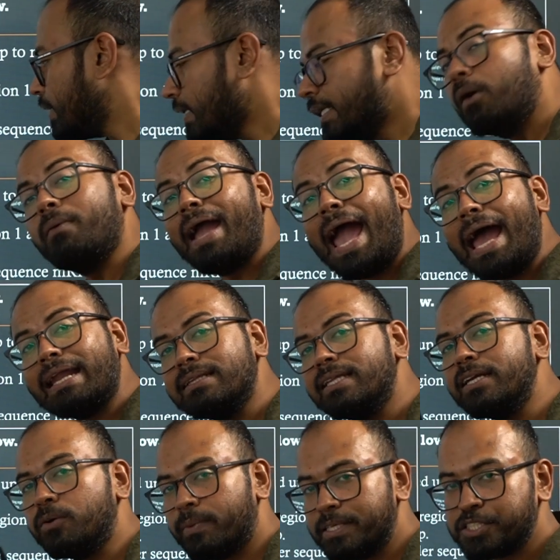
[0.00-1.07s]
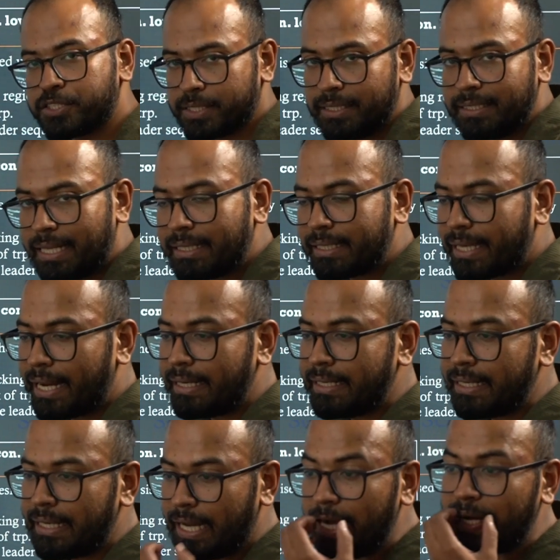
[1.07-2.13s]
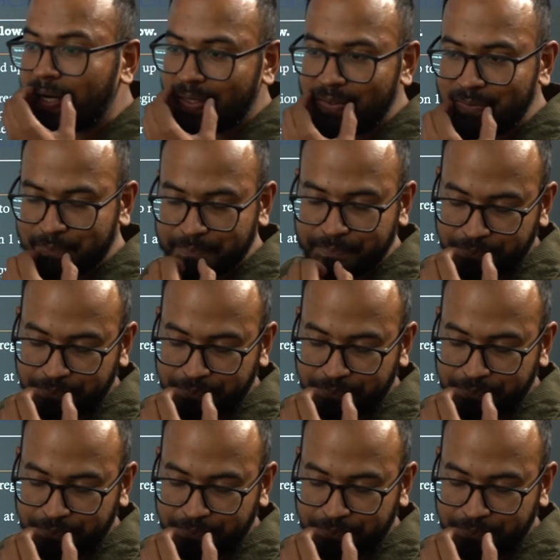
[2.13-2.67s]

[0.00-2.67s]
Now, another question that can occur,